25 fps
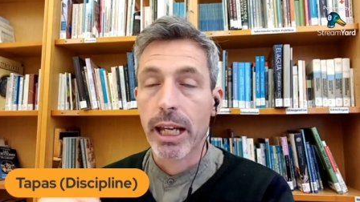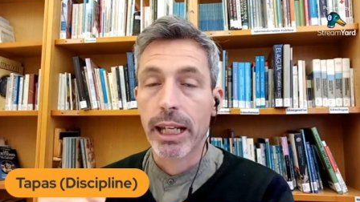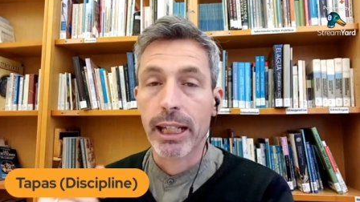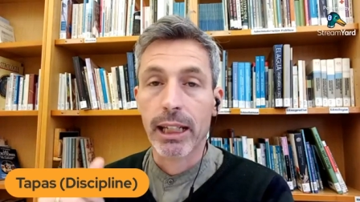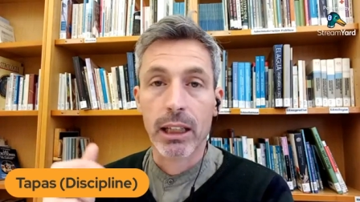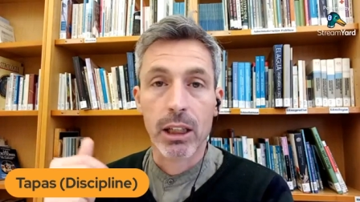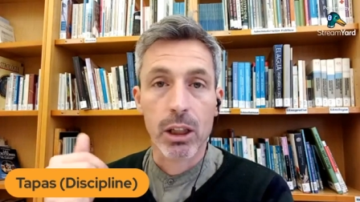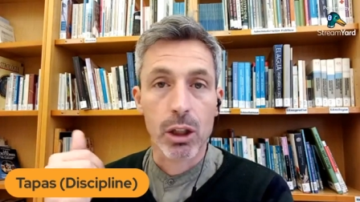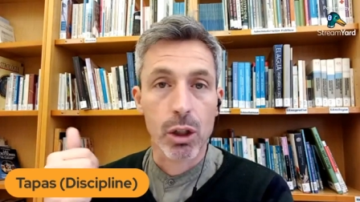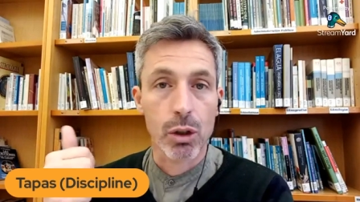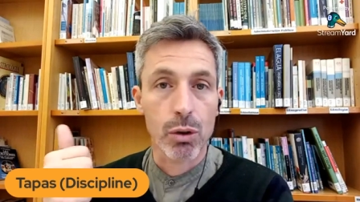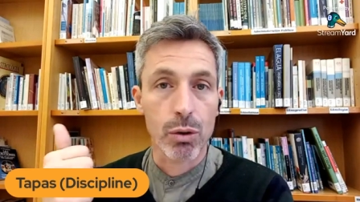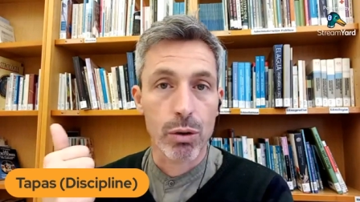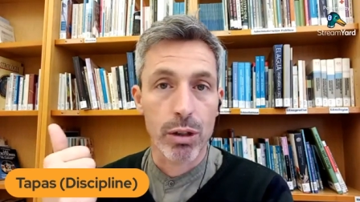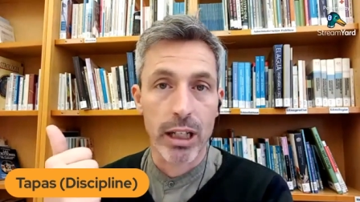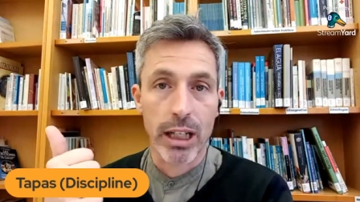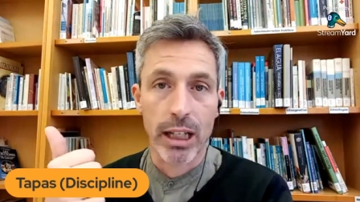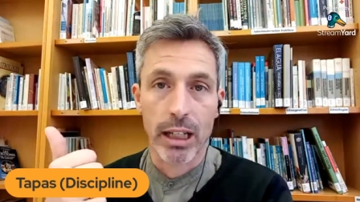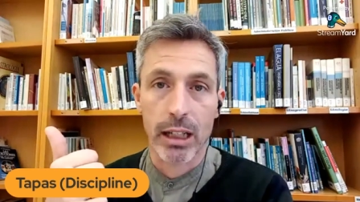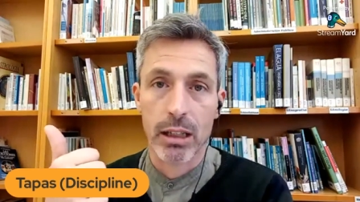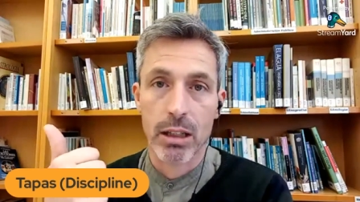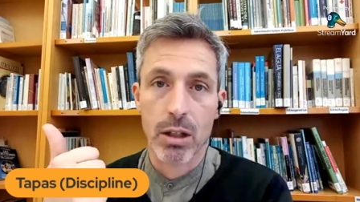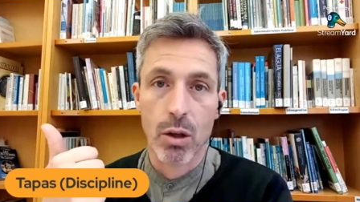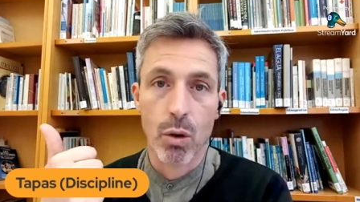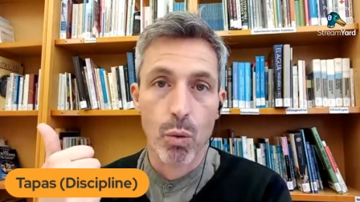
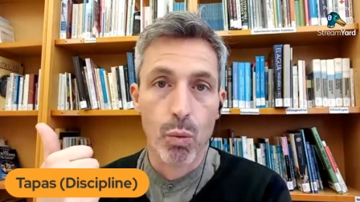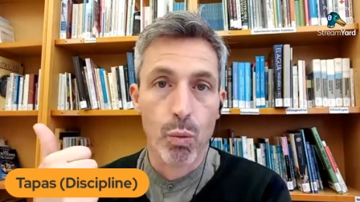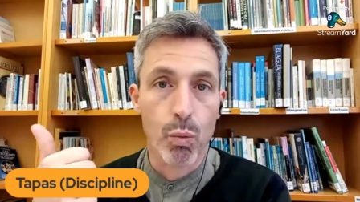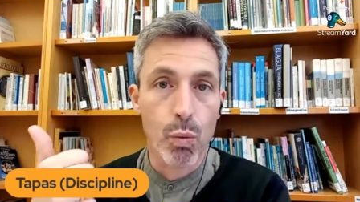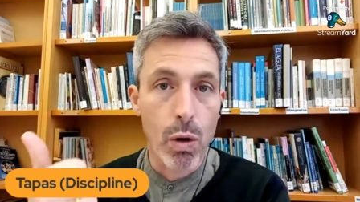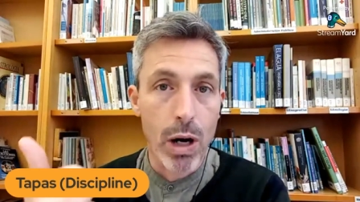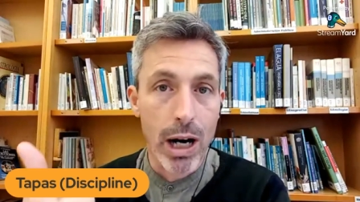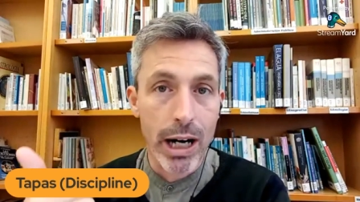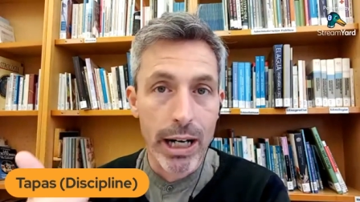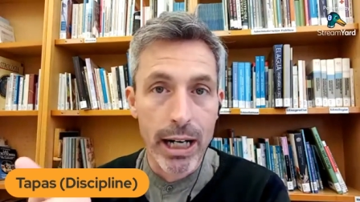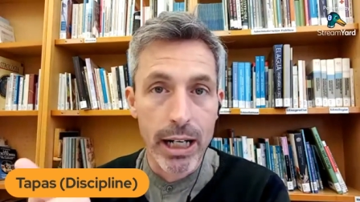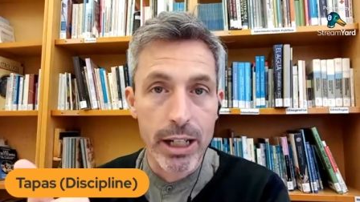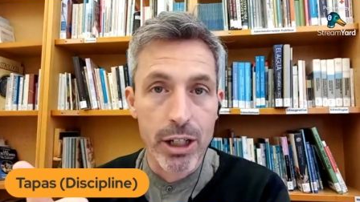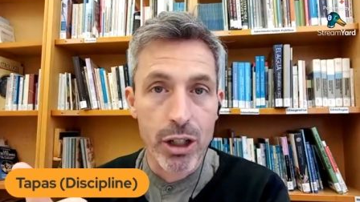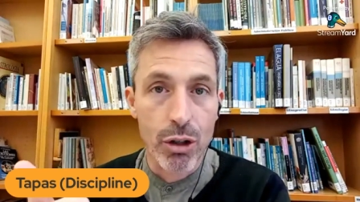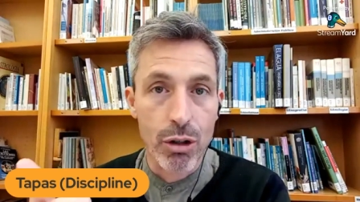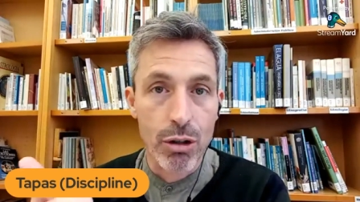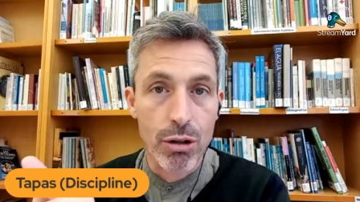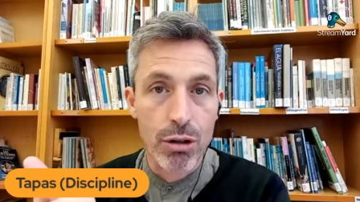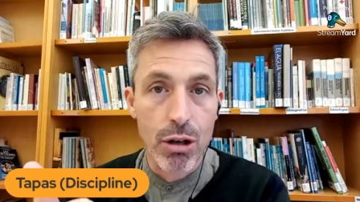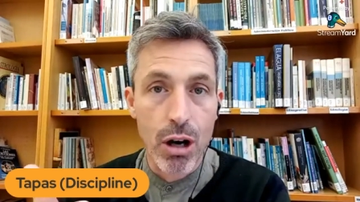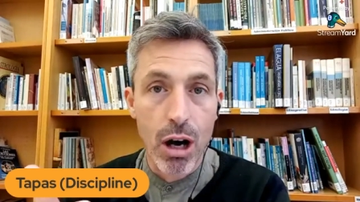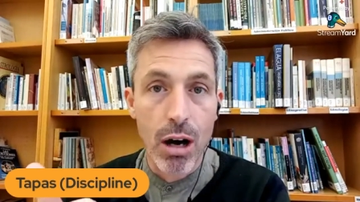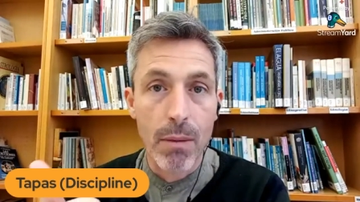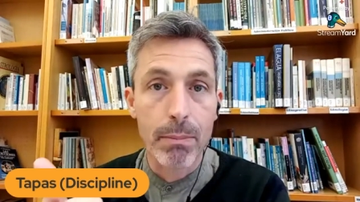including what are your
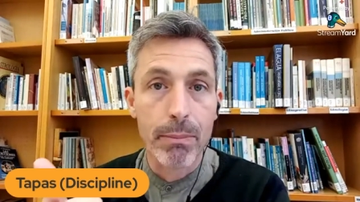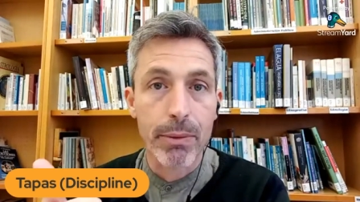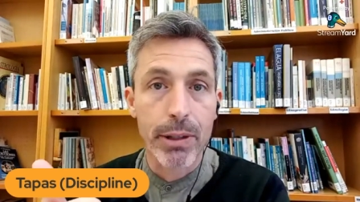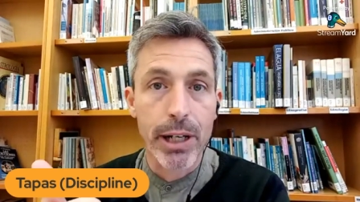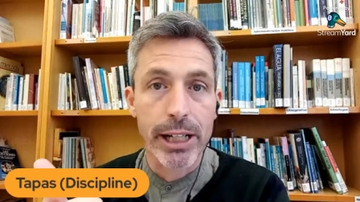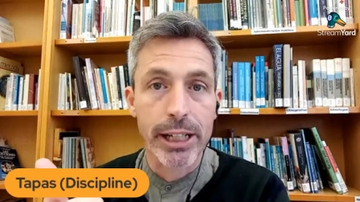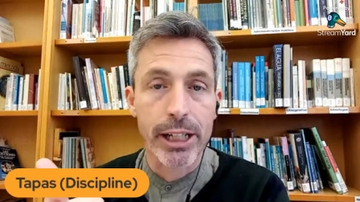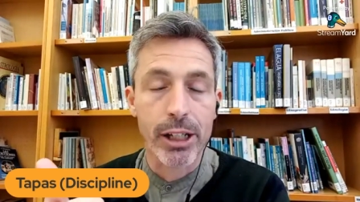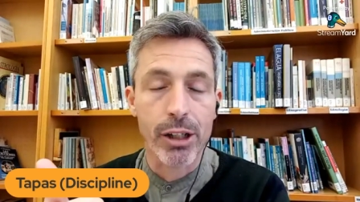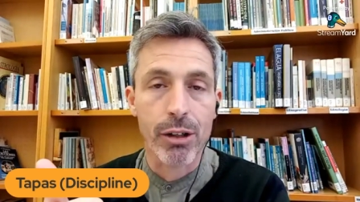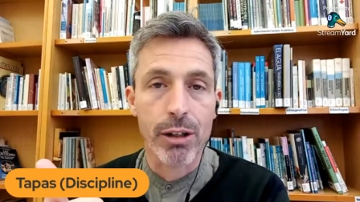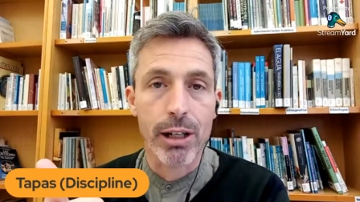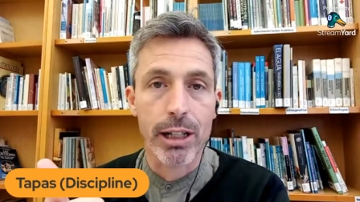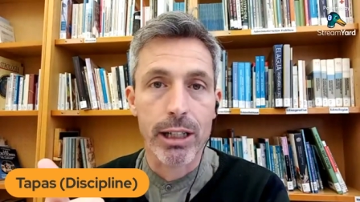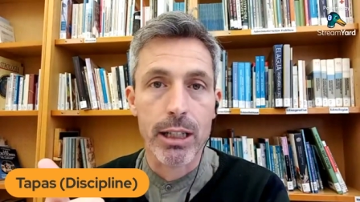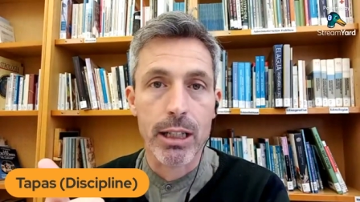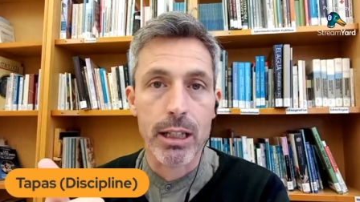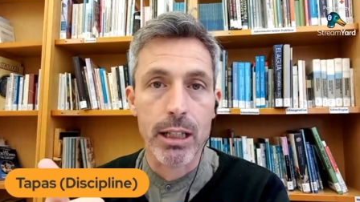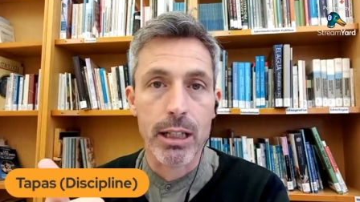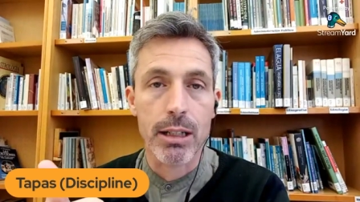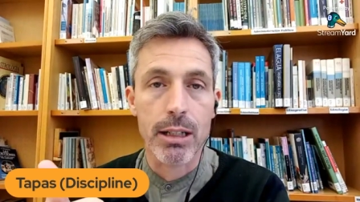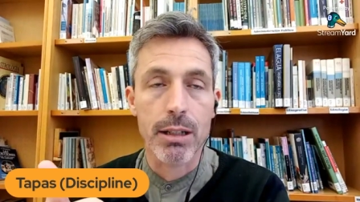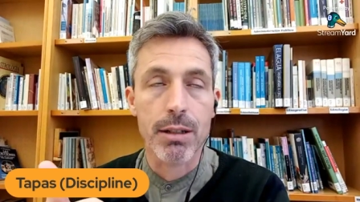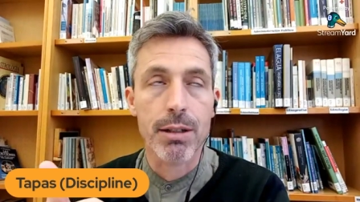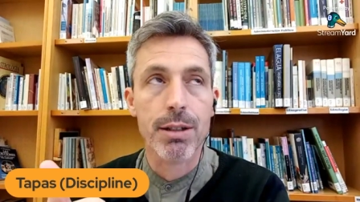top
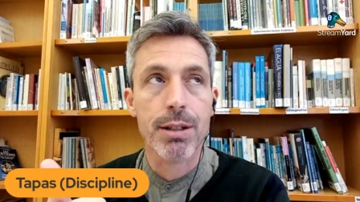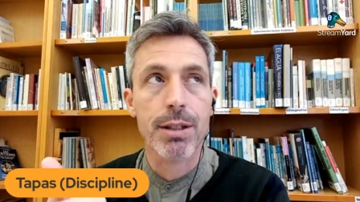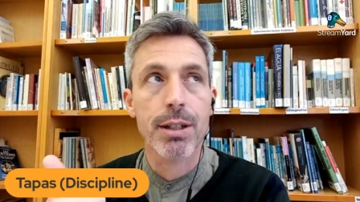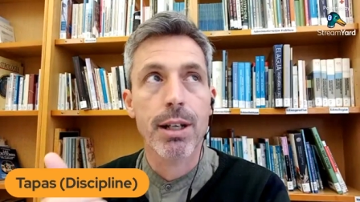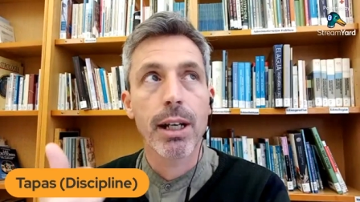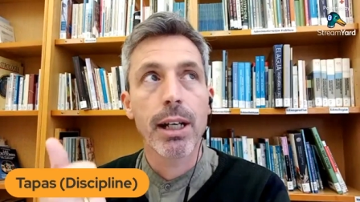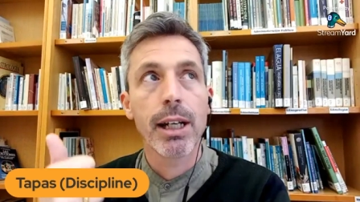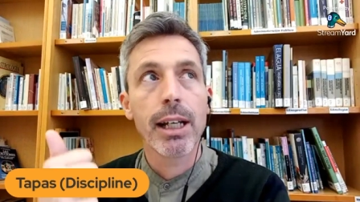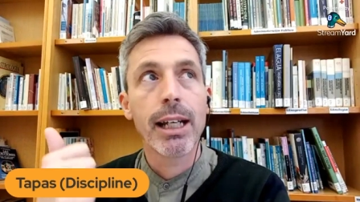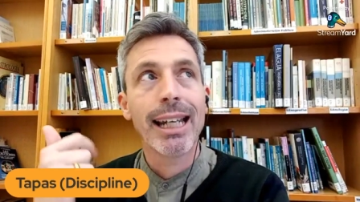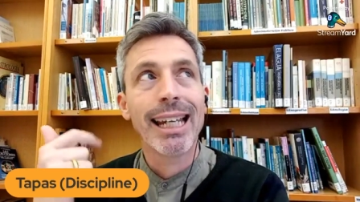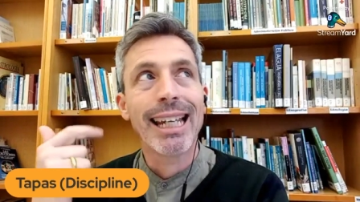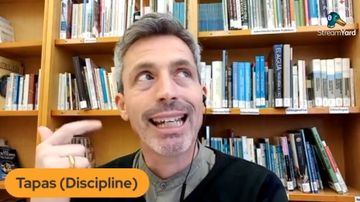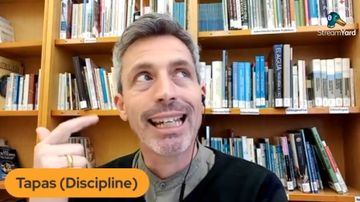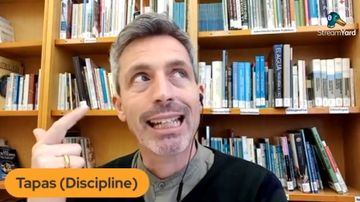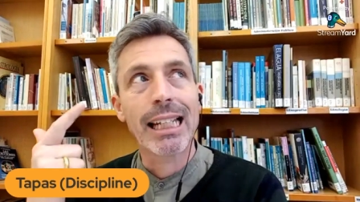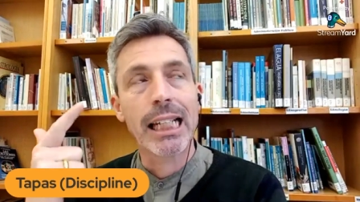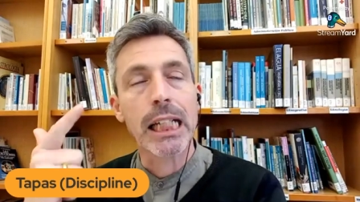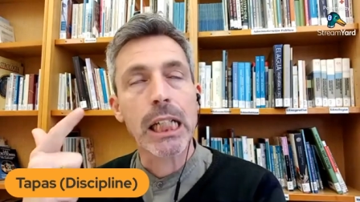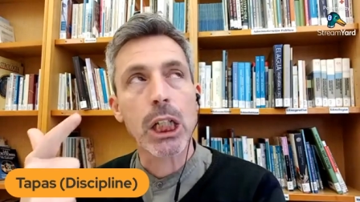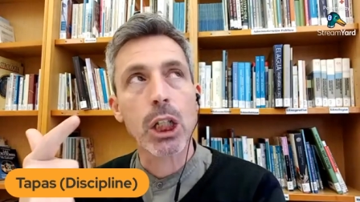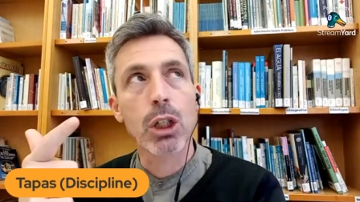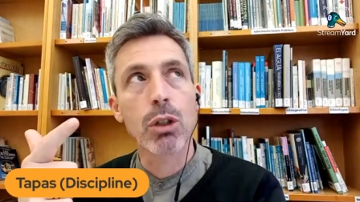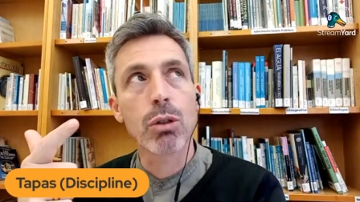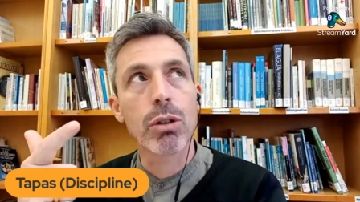priorities
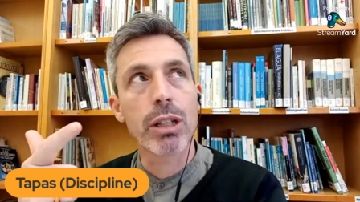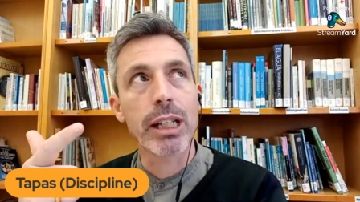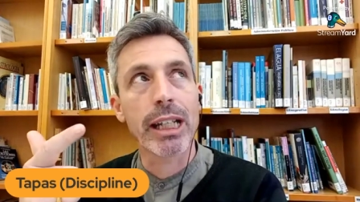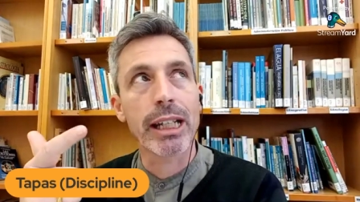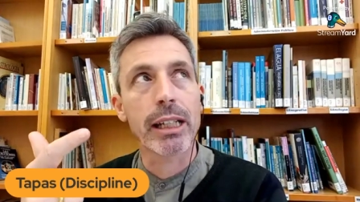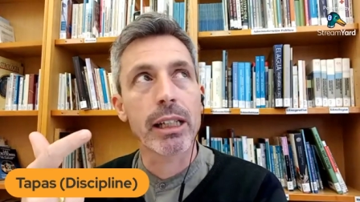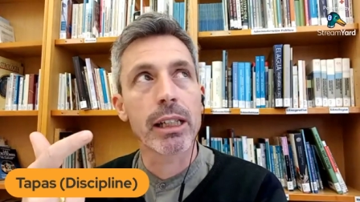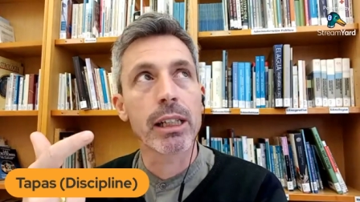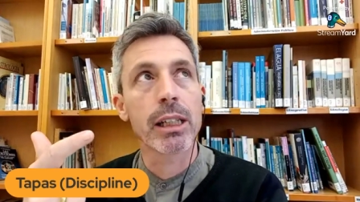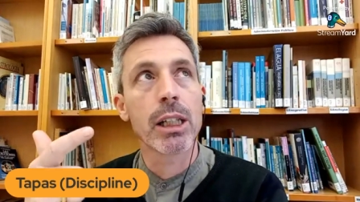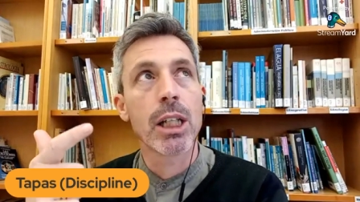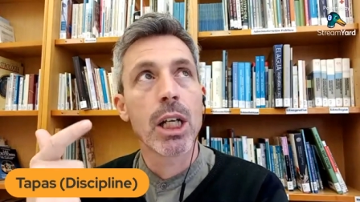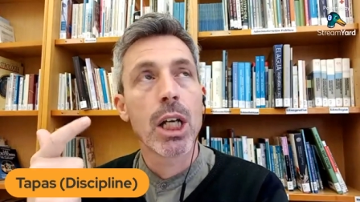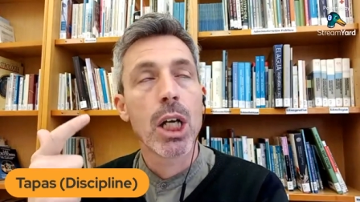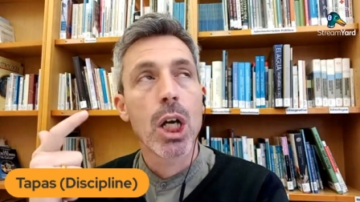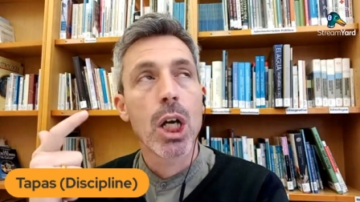including